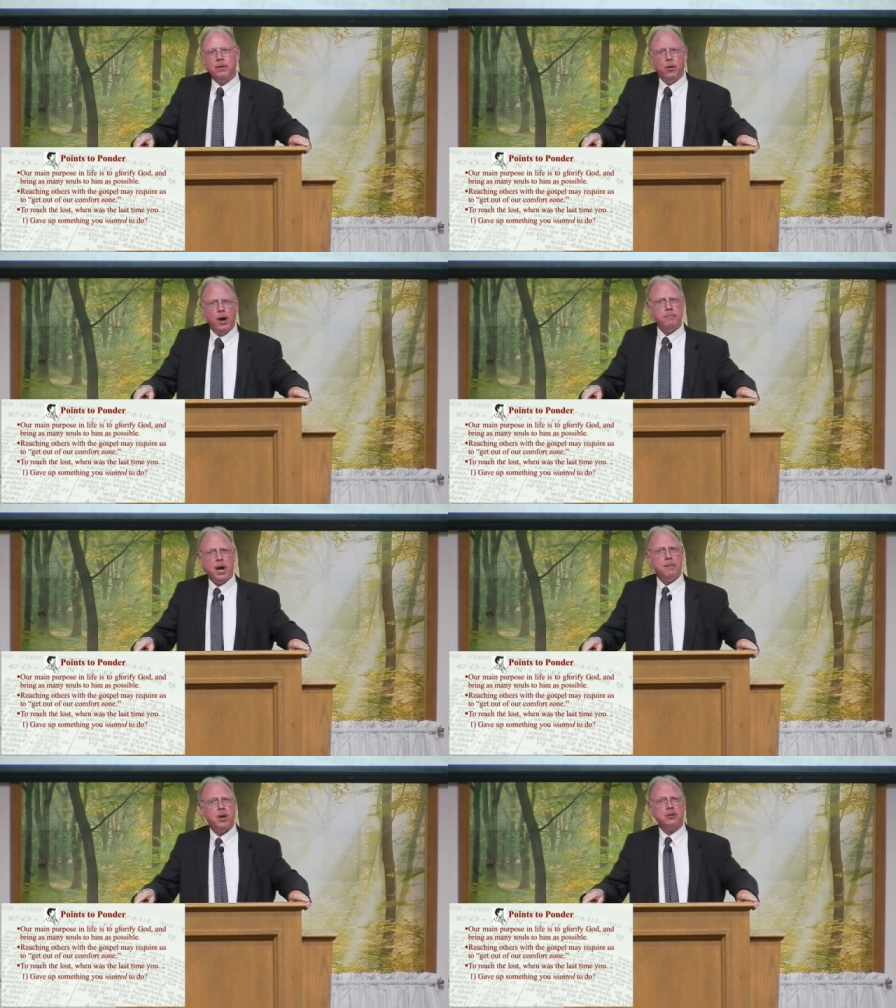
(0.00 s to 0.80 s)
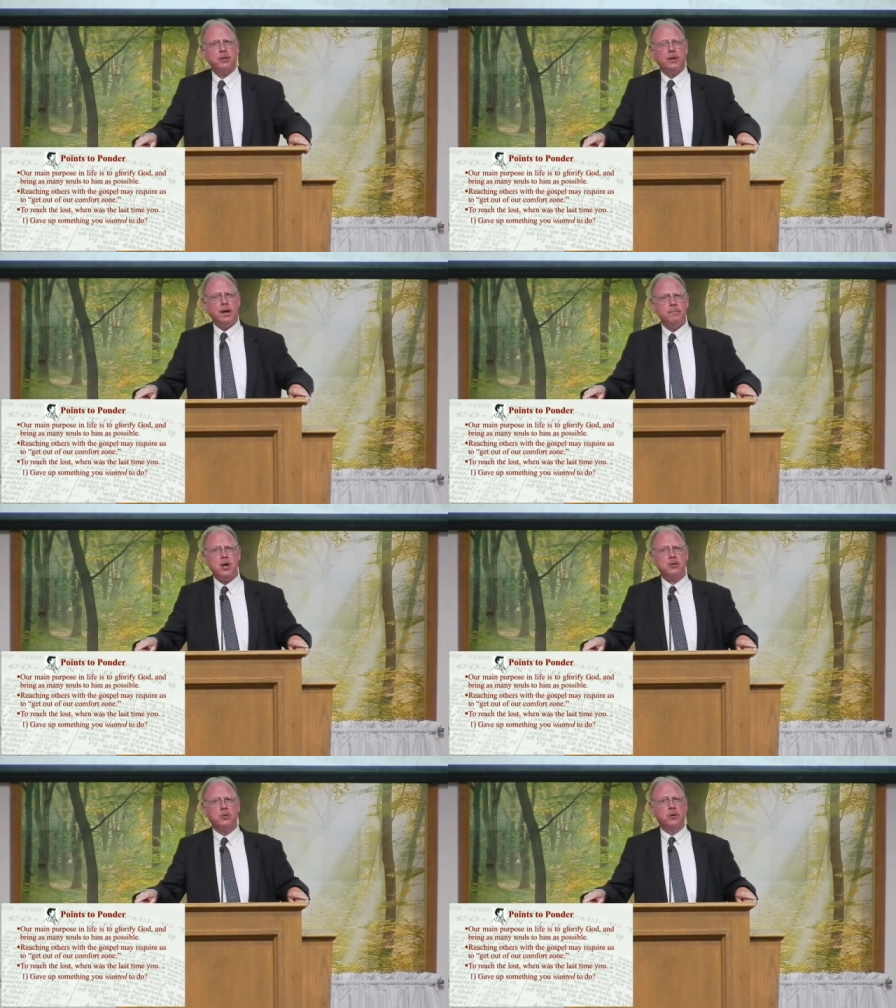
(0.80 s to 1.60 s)
Oh, I'm, I'm, not, I'm
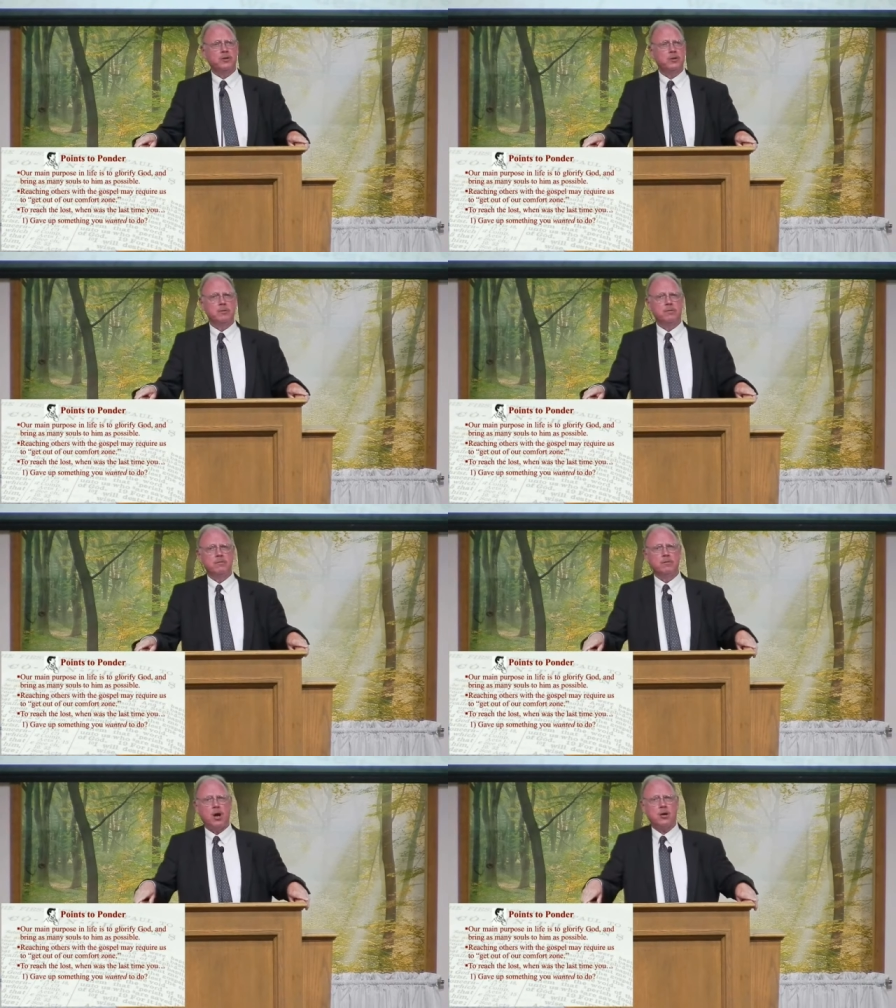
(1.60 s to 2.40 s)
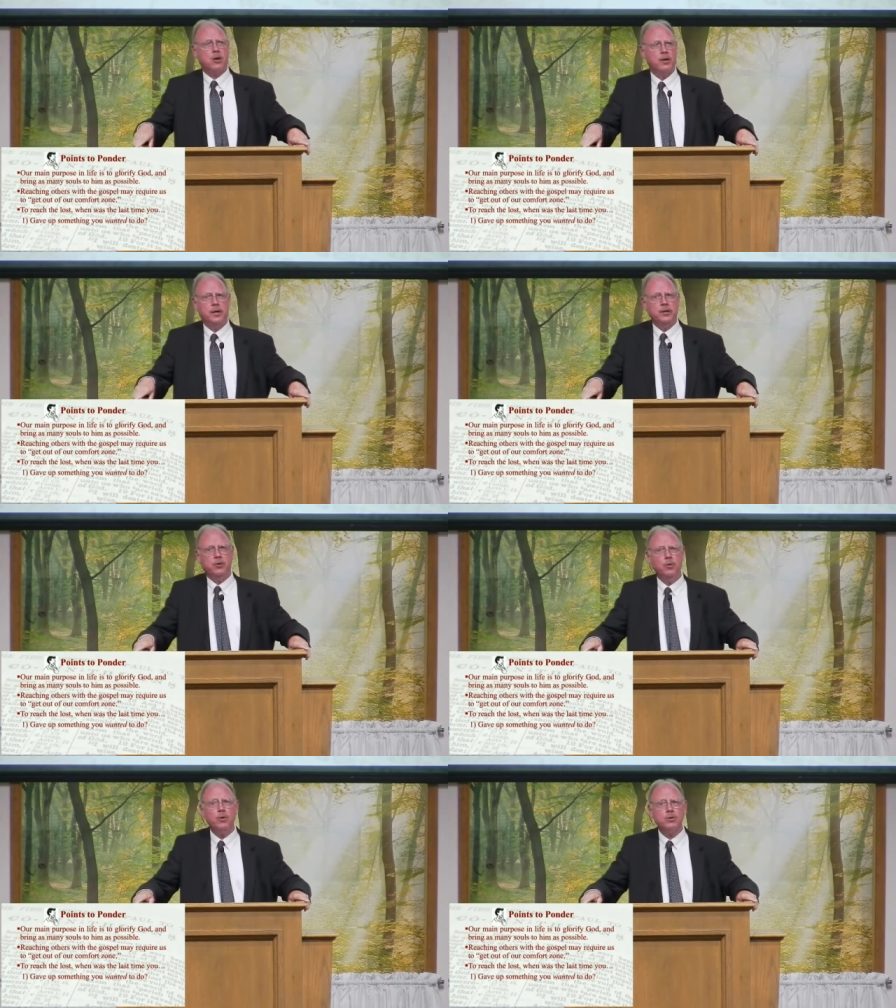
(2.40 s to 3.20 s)
not going to knock on any
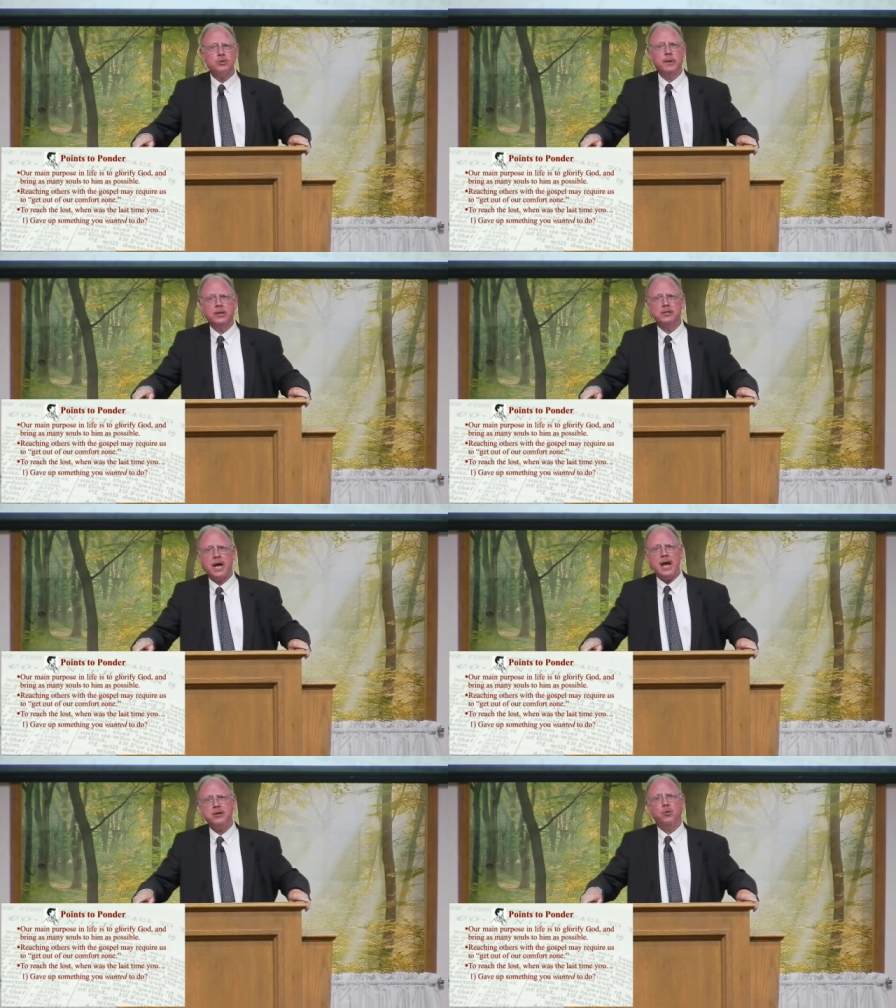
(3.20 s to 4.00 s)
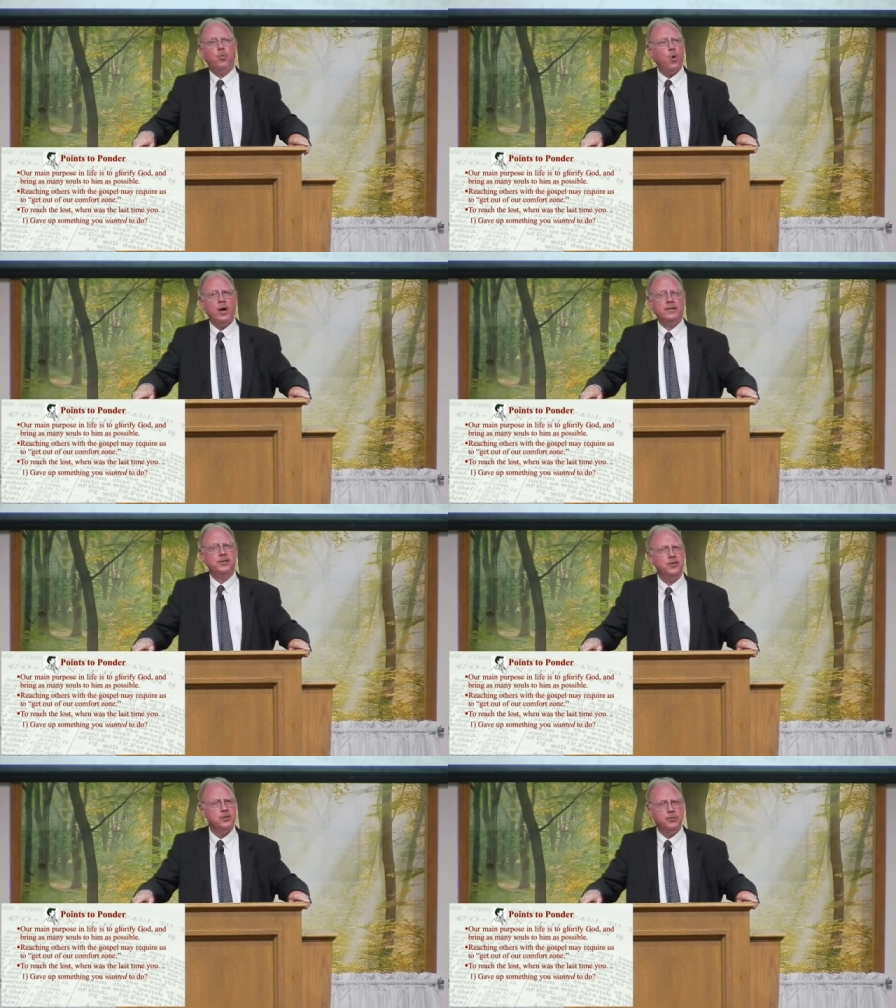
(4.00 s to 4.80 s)
doors because I don't want
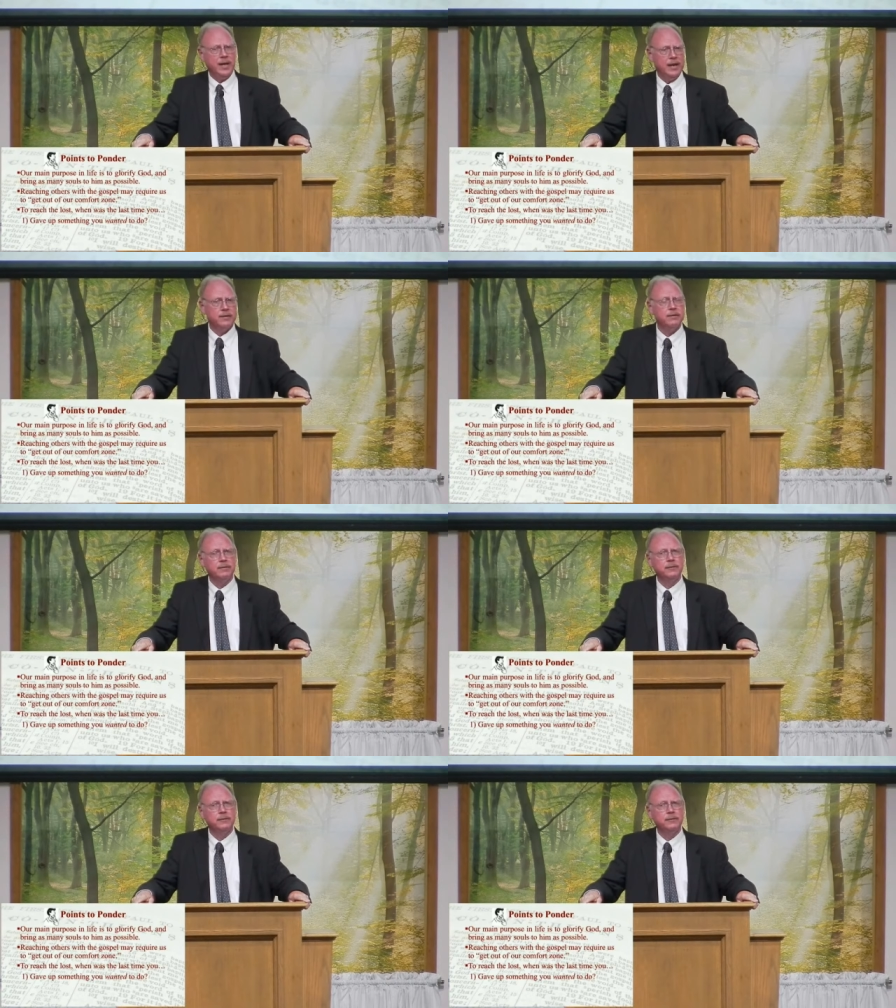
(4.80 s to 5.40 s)
to do that.